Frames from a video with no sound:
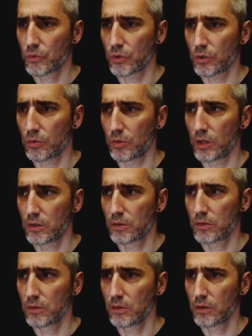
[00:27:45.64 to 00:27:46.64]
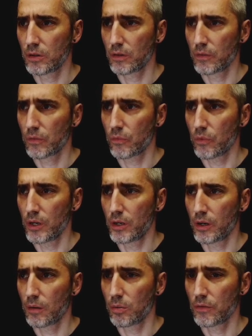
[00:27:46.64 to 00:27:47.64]
Let's wait a
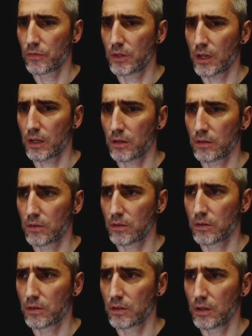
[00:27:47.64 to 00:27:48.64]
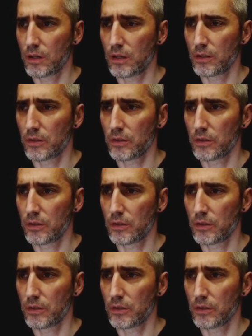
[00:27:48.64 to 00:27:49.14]
couple of seconds until